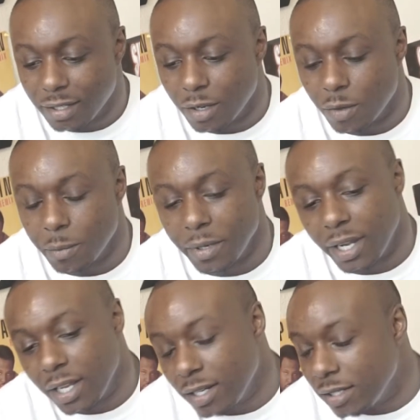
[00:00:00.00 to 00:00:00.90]
you know, the
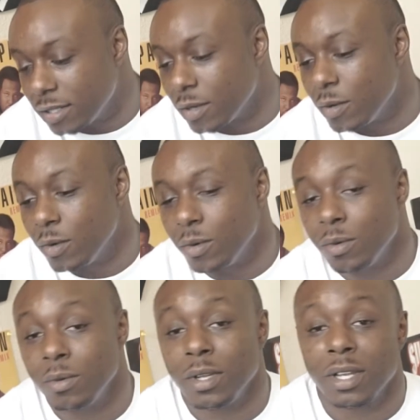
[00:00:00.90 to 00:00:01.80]
beginning of
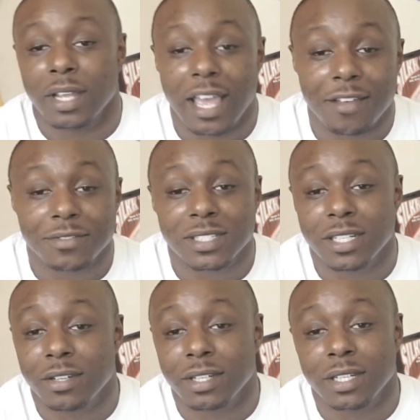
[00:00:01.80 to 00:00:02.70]
school,
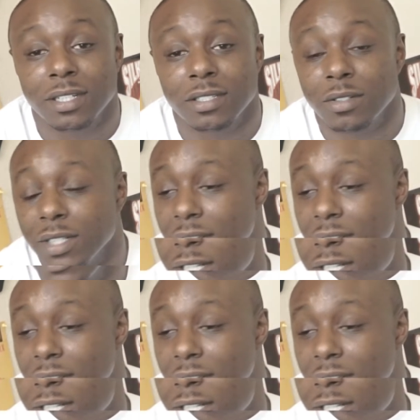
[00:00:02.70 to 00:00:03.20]
cafeteria, during